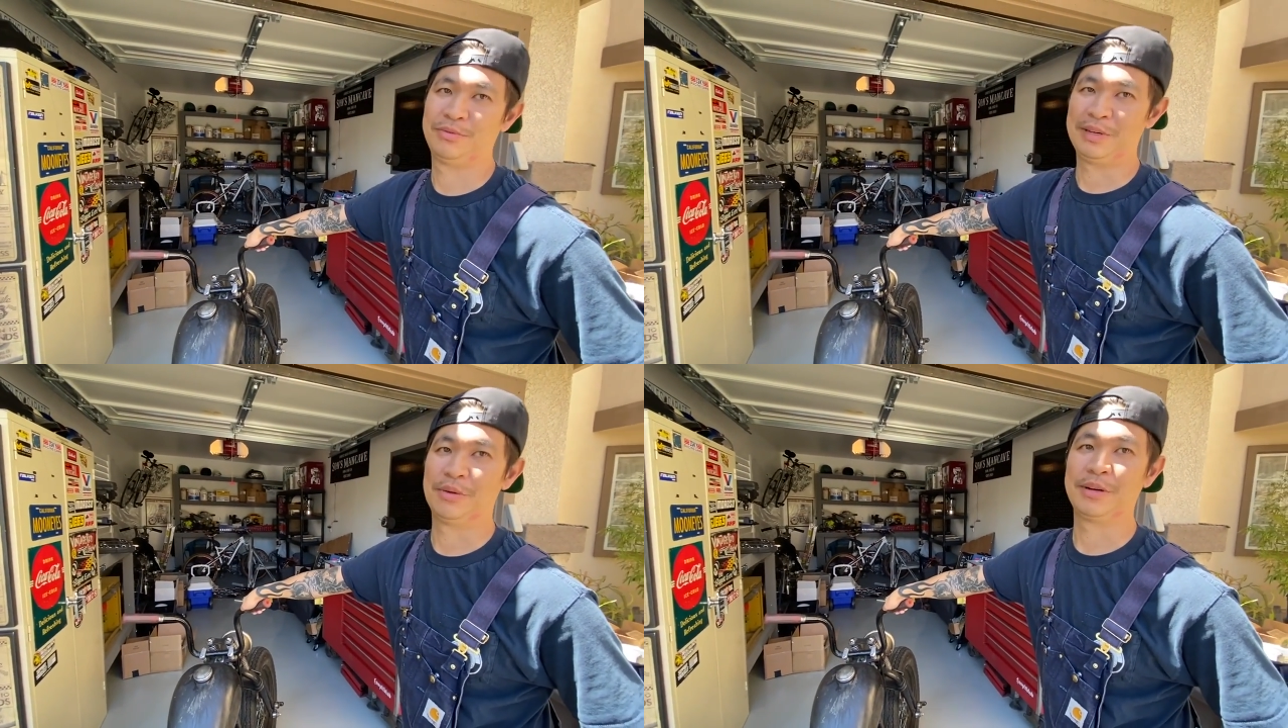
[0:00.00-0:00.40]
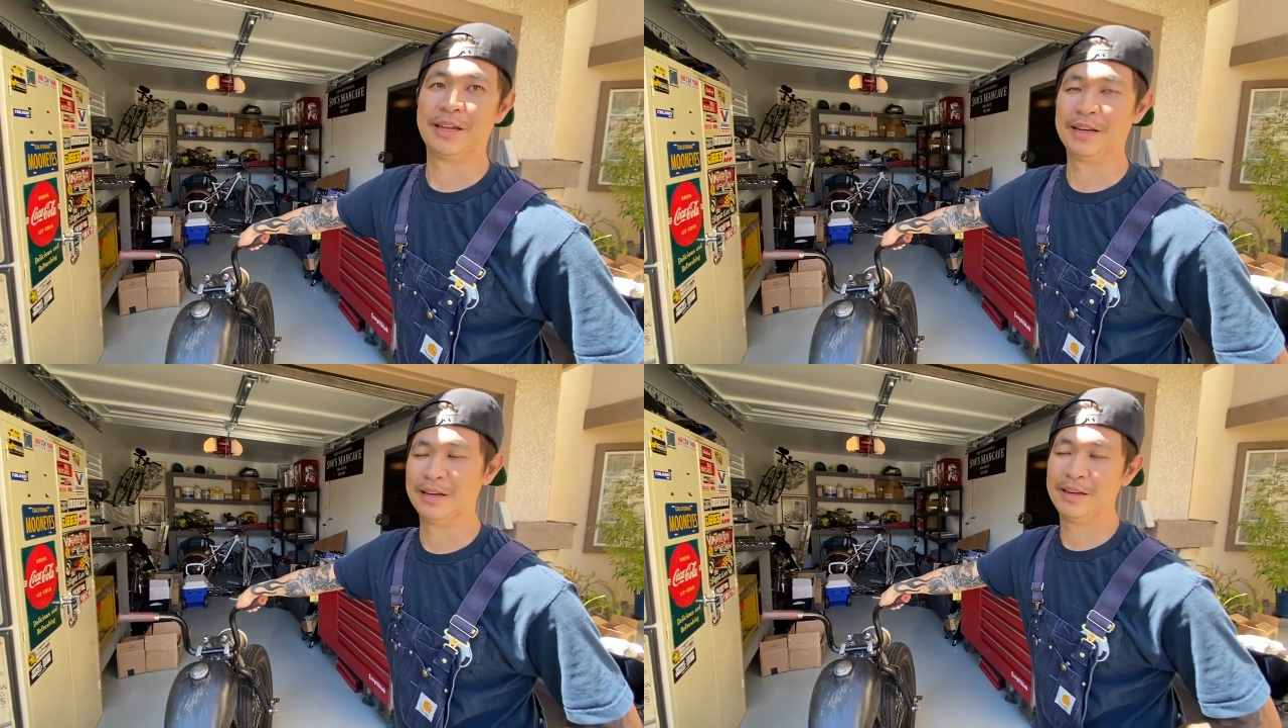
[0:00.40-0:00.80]
yeah, we're
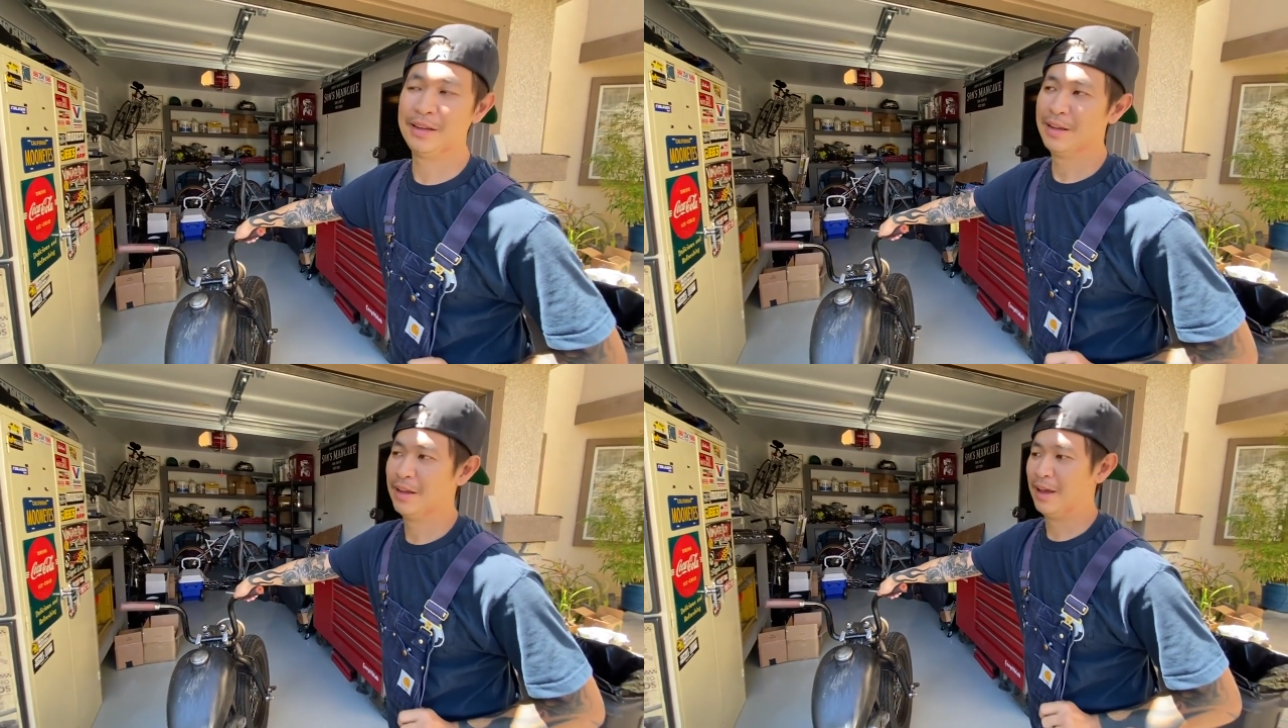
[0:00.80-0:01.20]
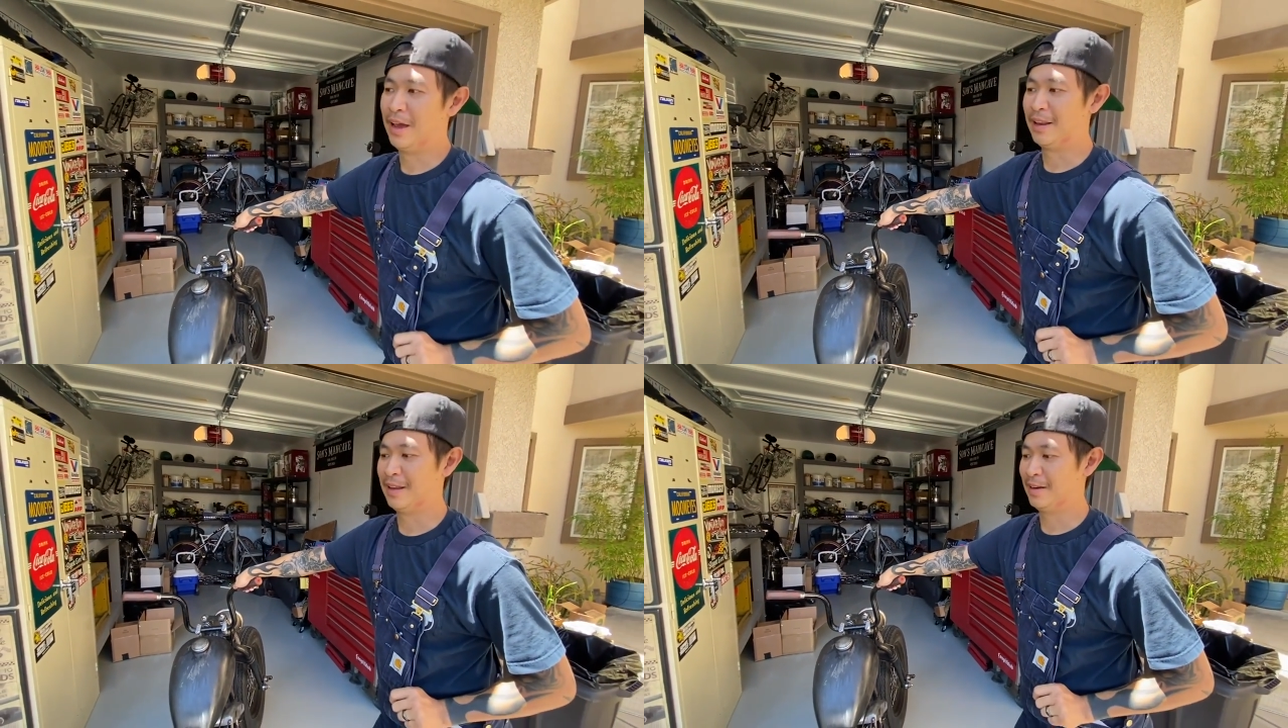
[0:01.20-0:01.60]
getting it.
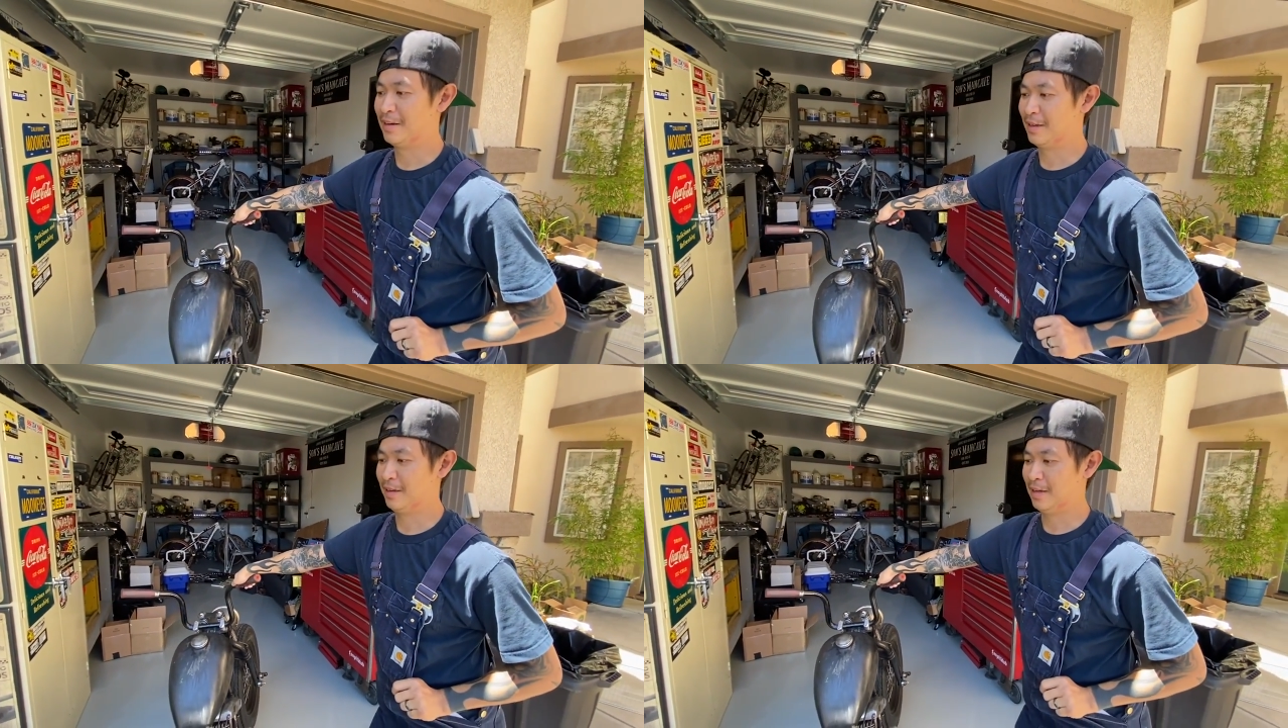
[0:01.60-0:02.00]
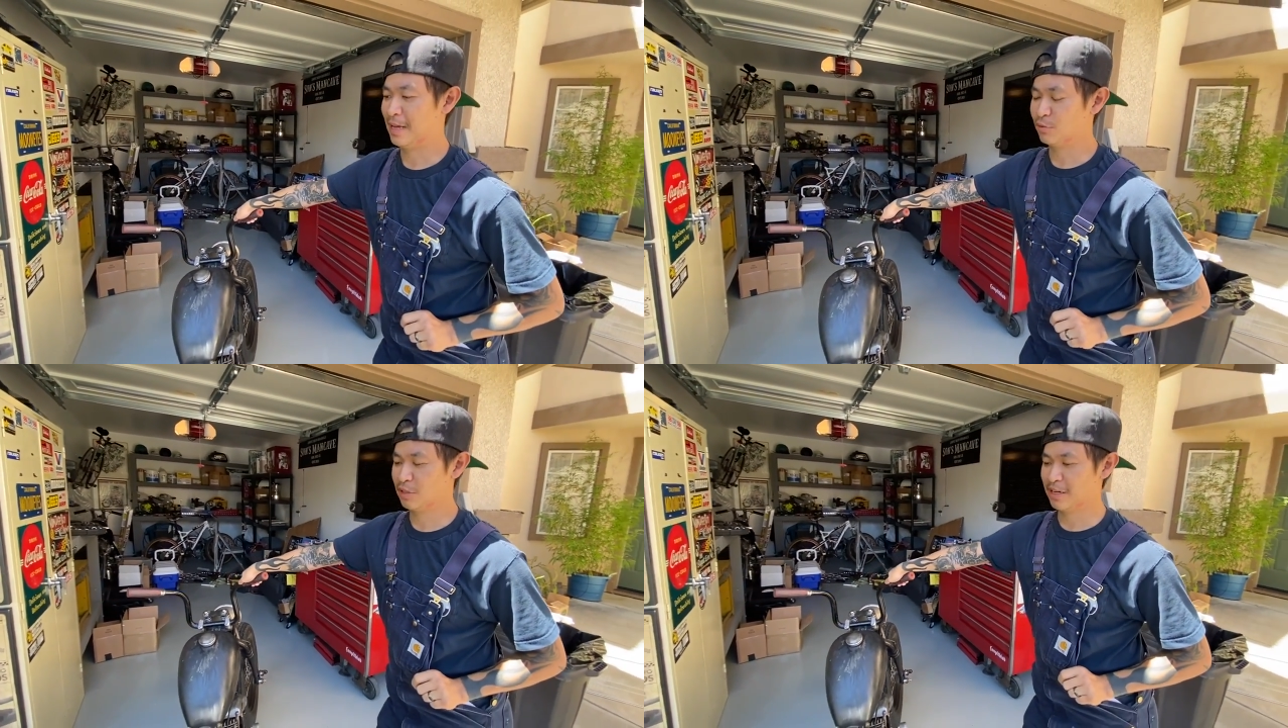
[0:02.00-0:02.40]
And then
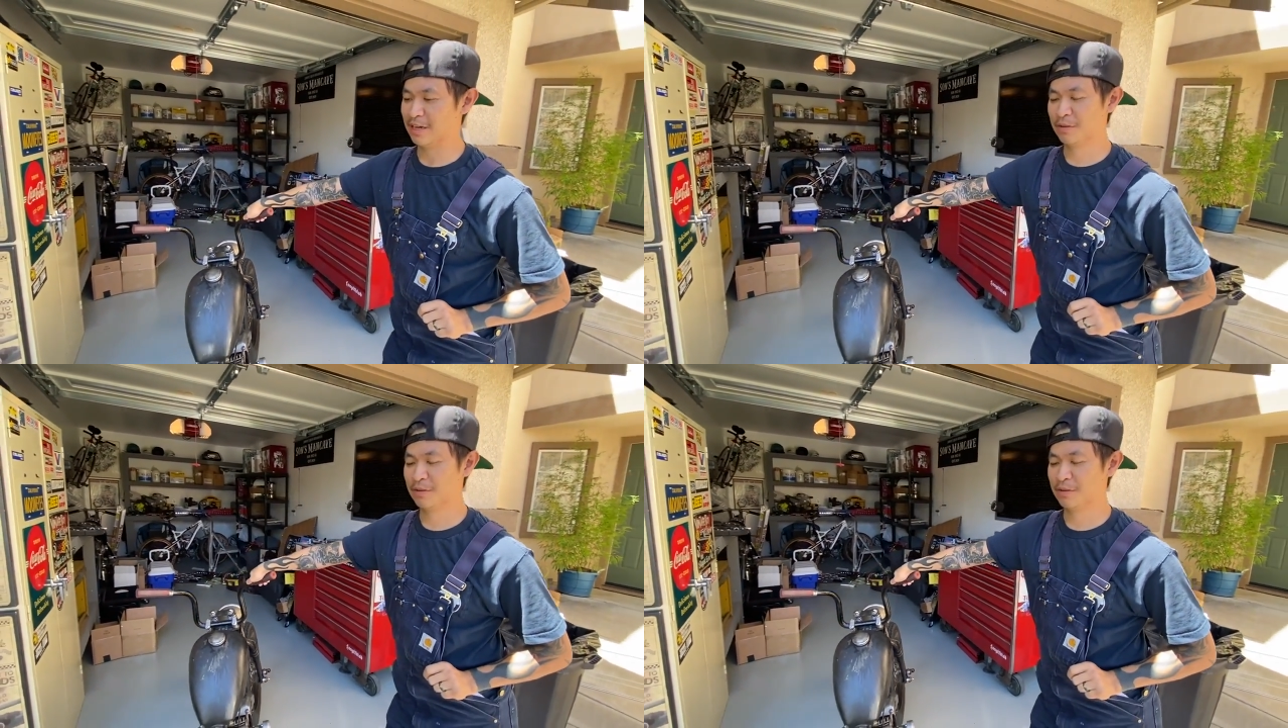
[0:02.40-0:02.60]
as we're signing